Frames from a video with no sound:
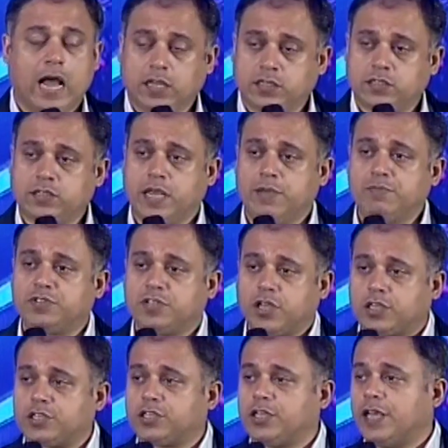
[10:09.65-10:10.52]
The last
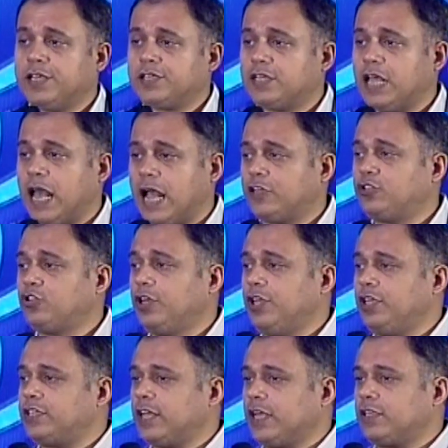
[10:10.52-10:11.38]
time success
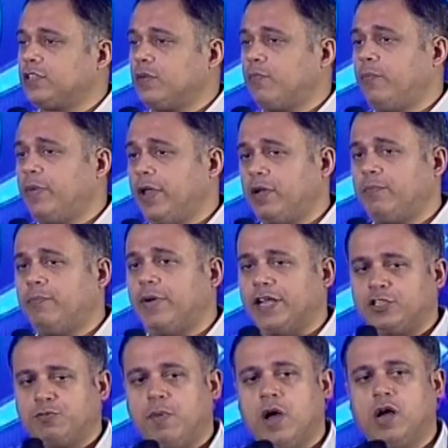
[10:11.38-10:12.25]
actually sets a
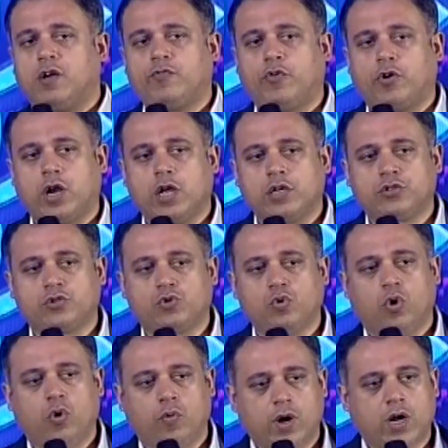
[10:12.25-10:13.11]
big benchmark for
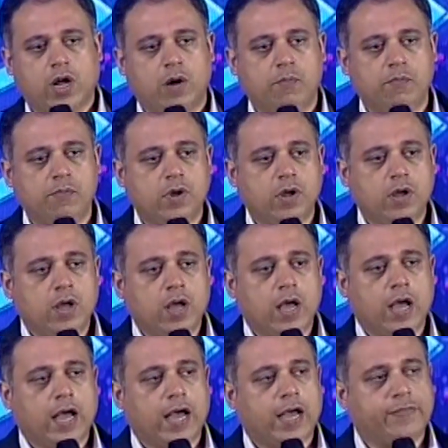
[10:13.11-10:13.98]
us to overcome,
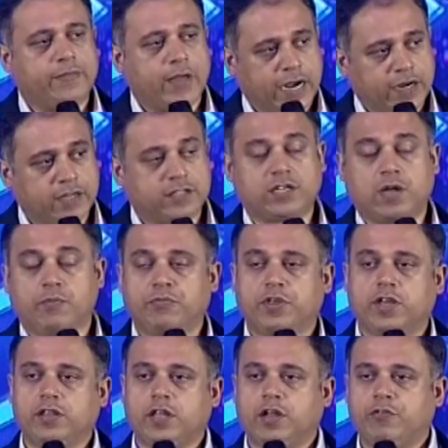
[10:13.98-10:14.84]
and that is
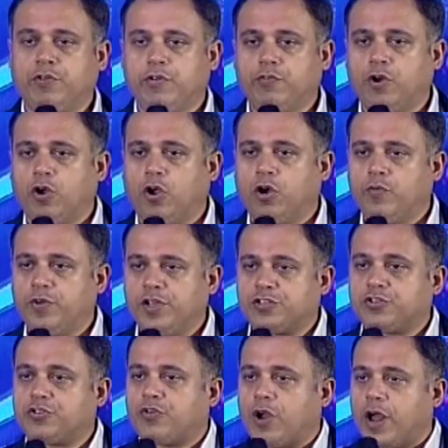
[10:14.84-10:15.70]
something that we will
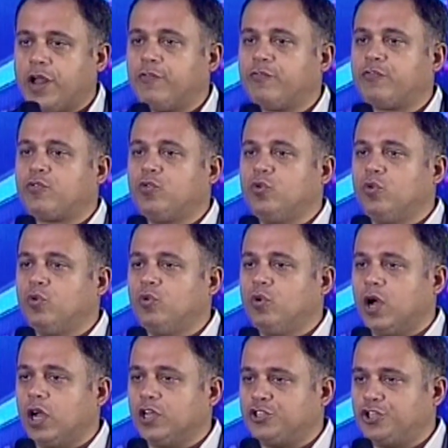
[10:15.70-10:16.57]
always strive
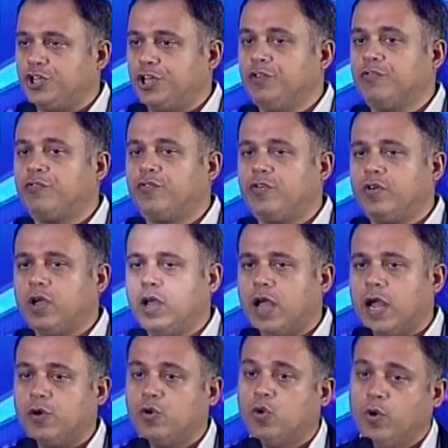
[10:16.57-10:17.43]
to achieve
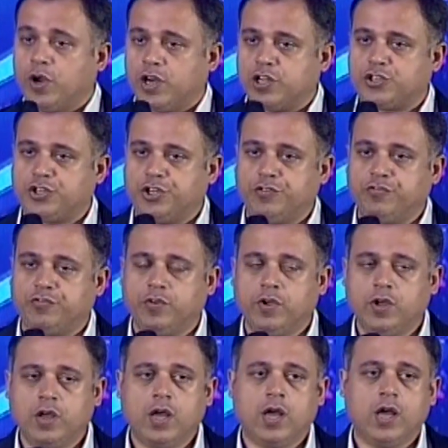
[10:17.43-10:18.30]
and
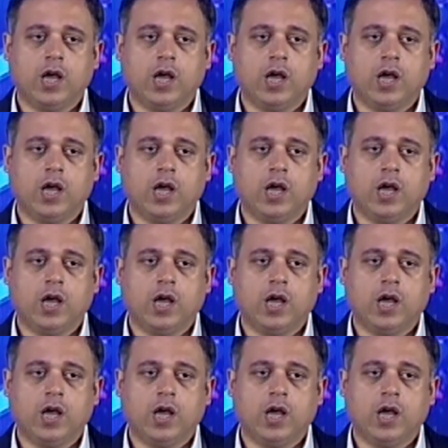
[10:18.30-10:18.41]
overachieve.